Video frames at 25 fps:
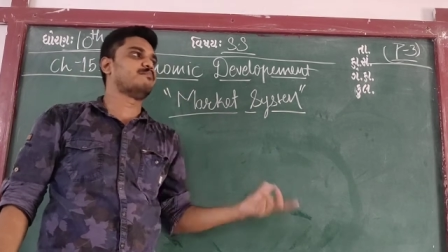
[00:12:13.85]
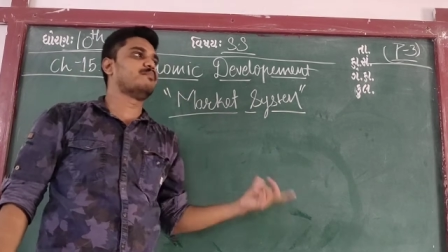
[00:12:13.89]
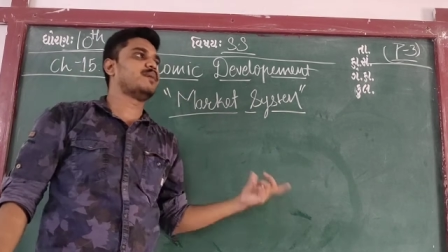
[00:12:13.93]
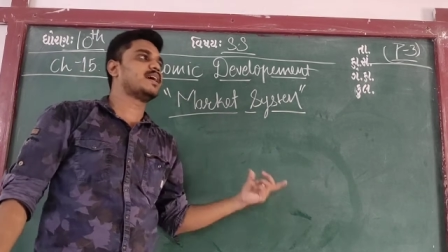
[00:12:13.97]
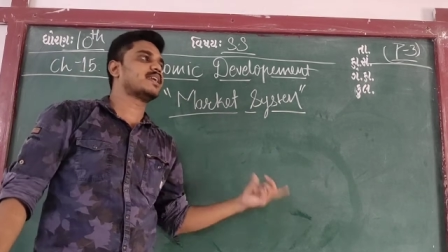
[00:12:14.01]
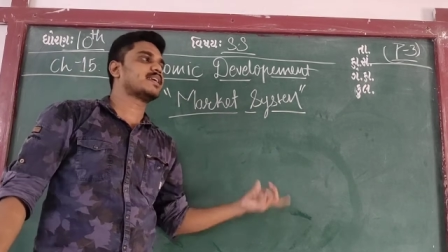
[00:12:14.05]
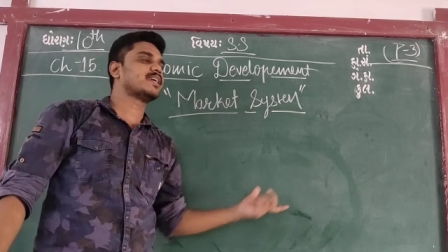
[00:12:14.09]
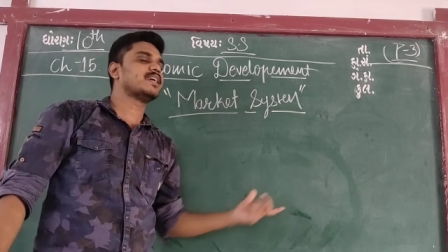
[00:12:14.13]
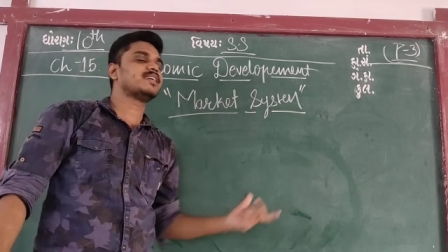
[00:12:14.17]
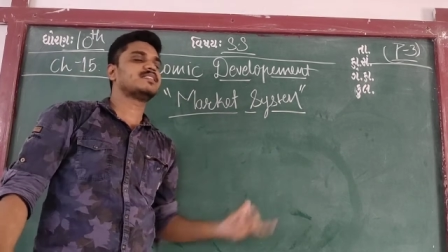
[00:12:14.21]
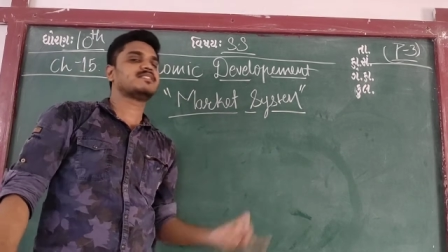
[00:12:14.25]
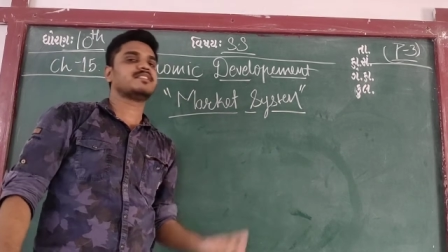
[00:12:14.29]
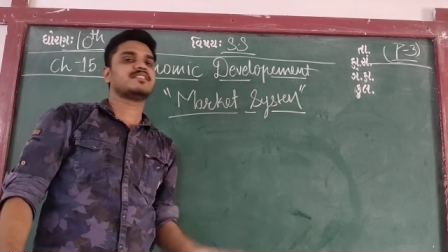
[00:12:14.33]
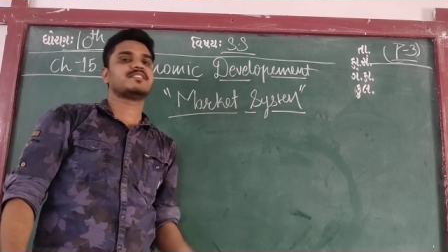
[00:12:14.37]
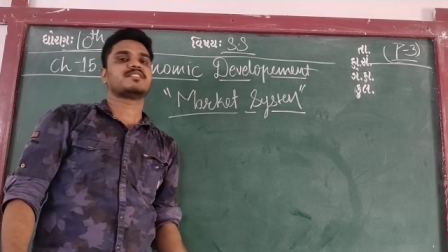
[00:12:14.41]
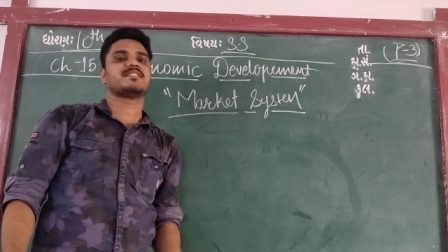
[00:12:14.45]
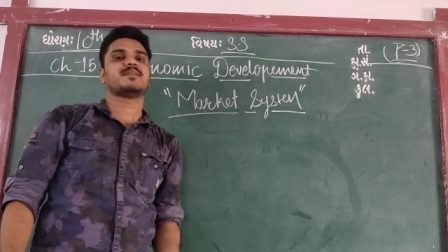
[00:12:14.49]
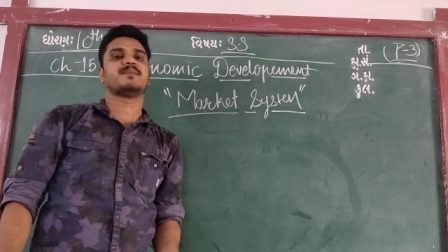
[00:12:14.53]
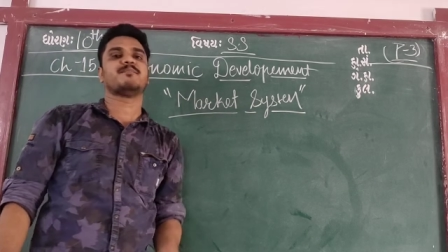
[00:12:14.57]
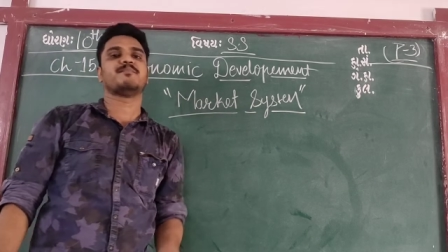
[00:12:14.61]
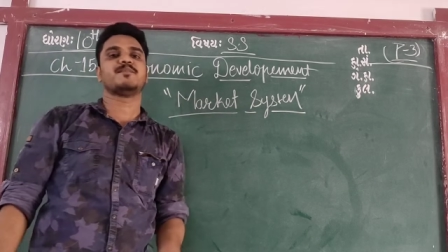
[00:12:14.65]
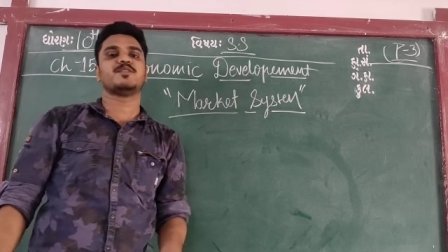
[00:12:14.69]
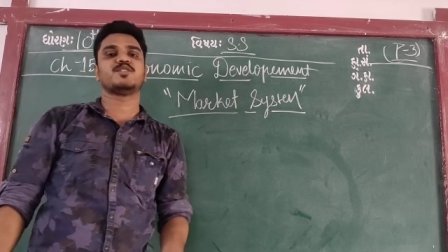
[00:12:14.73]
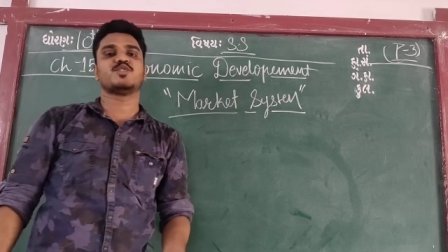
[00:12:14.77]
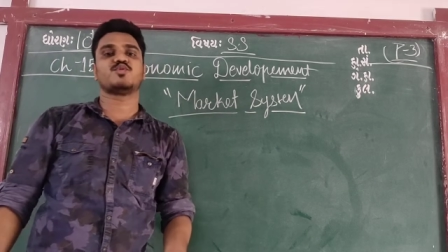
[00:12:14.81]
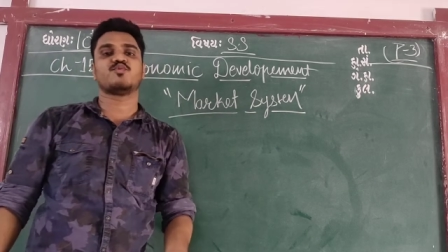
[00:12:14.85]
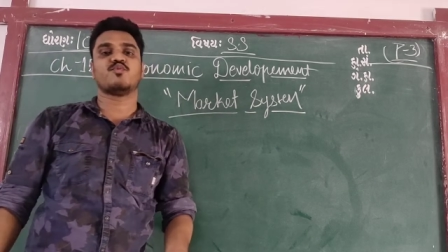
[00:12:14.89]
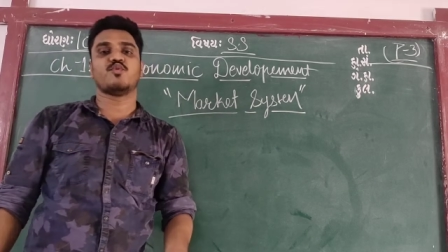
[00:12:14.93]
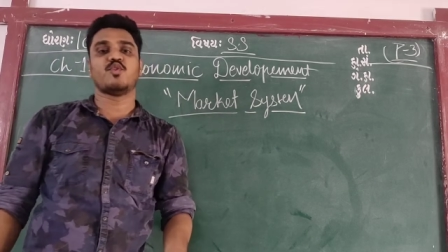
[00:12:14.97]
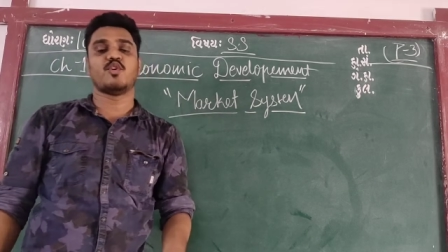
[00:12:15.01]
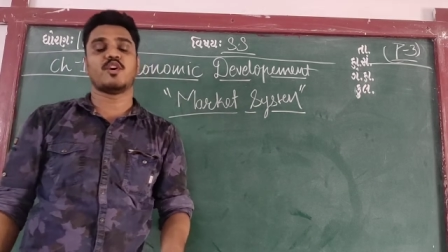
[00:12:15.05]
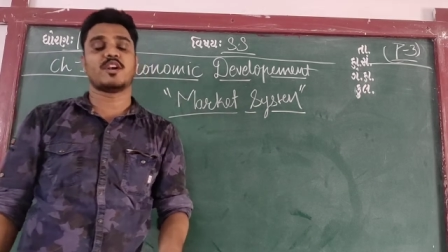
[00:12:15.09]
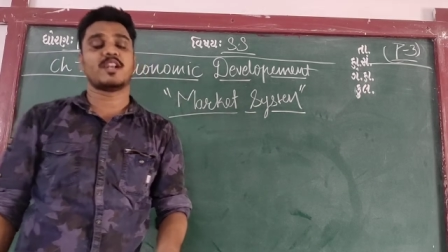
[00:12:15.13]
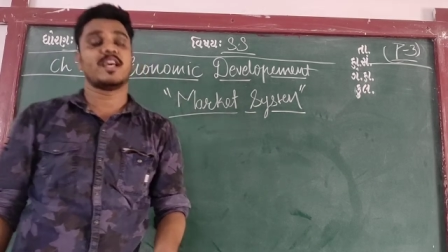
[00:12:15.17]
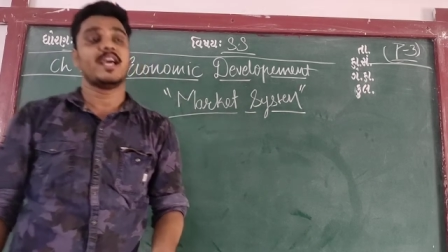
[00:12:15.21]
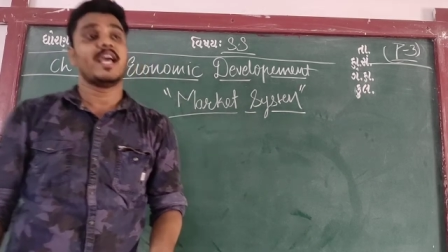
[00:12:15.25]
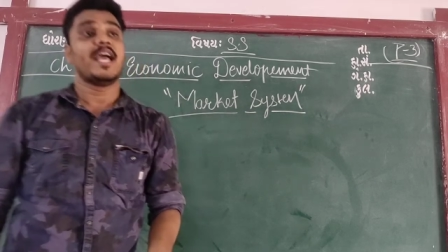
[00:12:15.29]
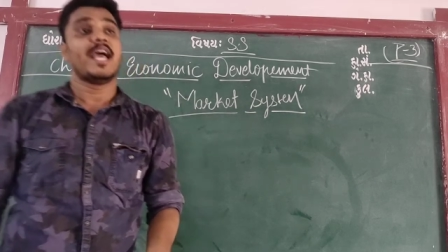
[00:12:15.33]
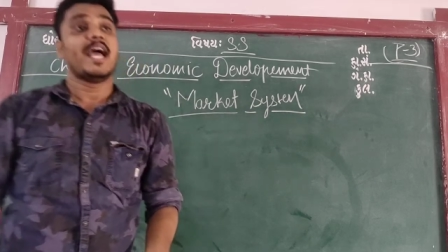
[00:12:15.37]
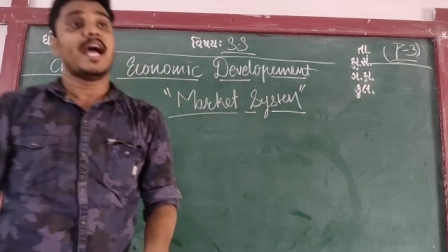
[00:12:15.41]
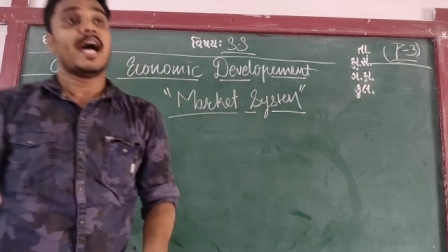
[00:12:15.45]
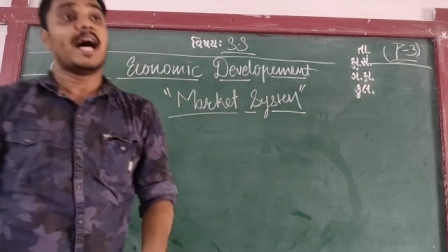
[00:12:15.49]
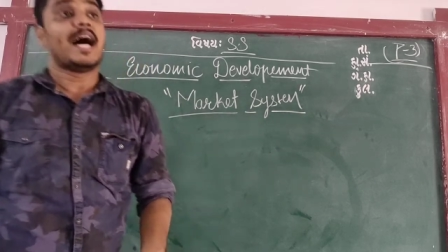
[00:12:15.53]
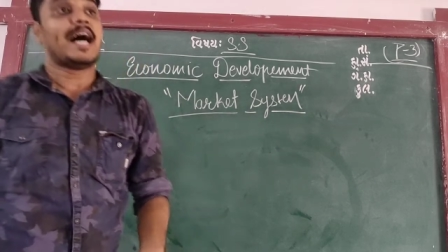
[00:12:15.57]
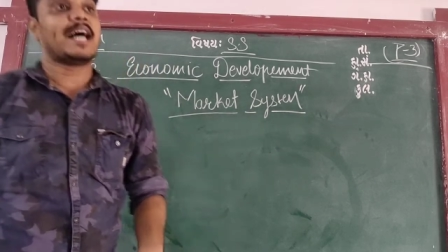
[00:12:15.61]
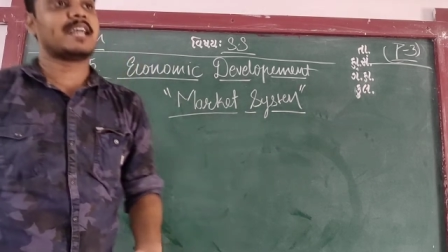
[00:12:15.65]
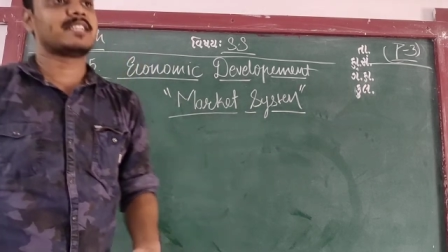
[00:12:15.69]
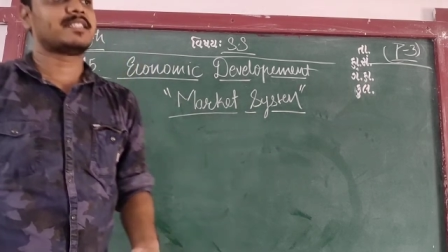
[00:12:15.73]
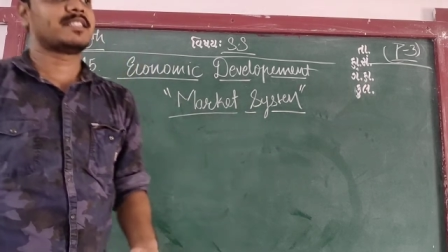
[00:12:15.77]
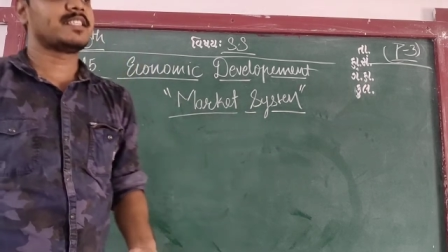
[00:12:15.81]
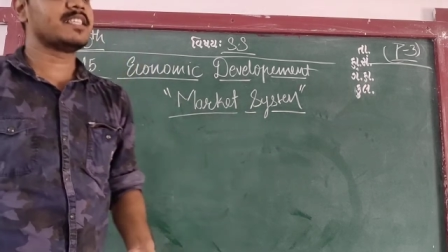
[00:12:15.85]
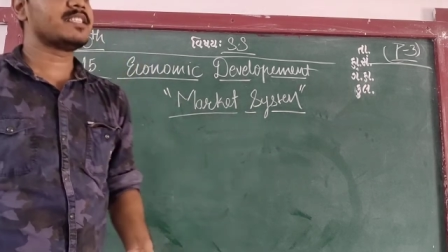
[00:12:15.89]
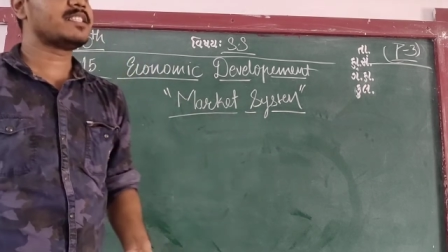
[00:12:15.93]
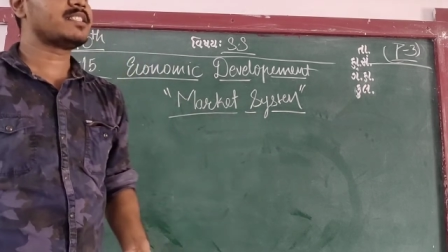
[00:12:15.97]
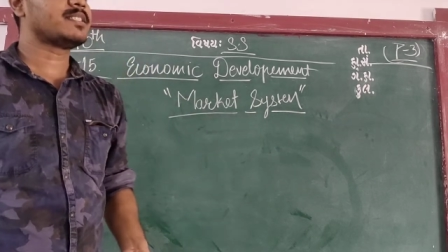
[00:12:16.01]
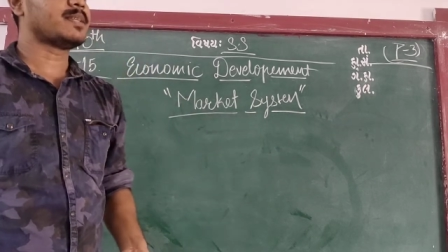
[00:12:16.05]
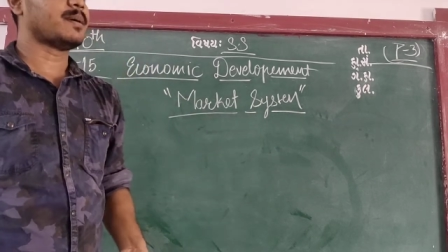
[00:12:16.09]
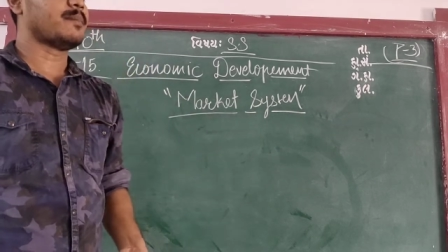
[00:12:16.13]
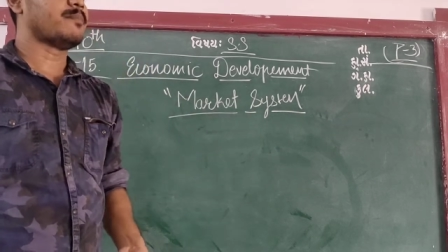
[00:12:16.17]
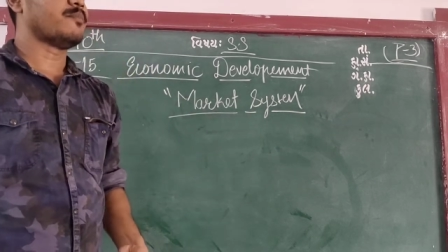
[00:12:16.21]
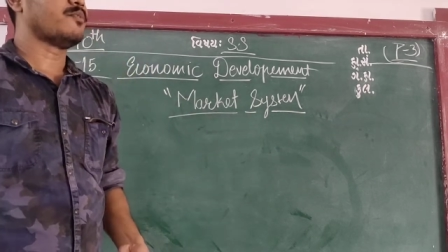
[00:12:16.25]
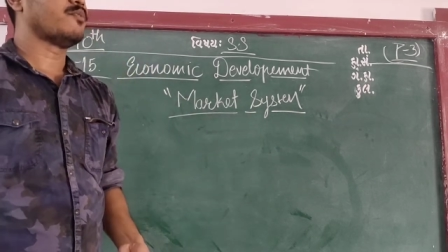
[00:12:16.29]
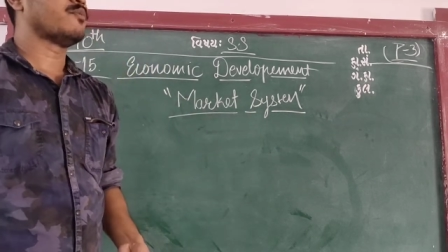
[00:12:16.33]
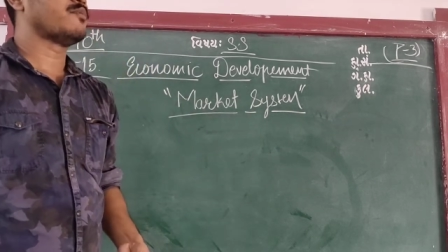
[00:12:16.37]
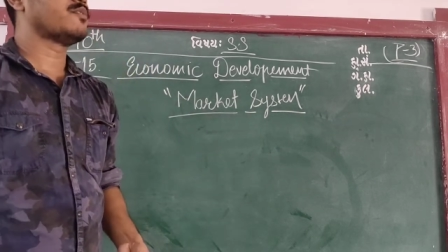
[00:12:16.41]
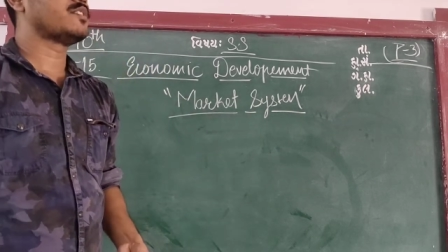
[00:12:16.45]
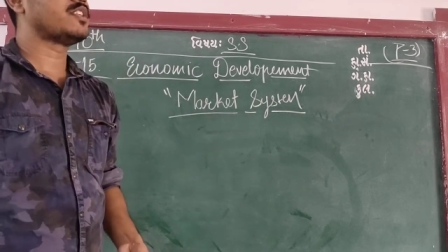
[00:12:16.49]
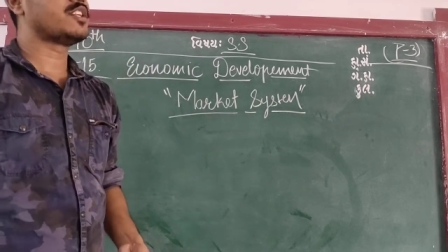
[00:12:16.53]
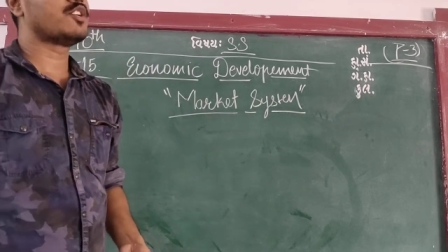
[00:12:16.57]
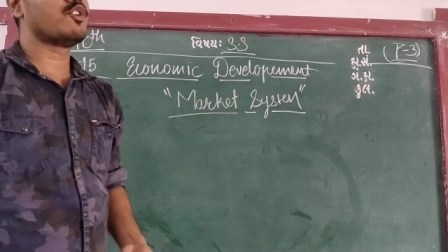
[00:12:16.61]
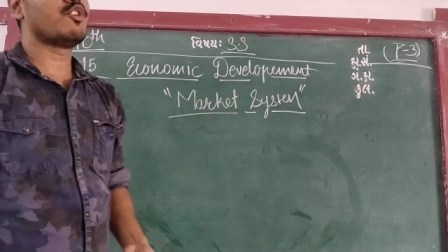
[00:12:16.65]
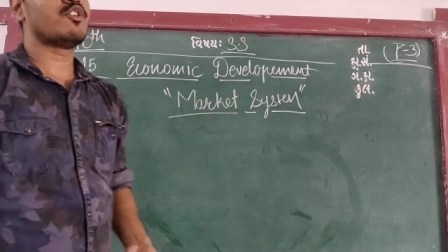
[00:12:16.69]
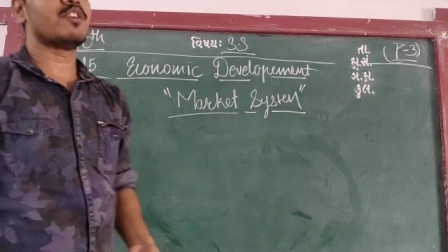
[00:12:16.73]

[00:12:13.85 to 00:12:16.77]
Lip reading: Market system means what? A system.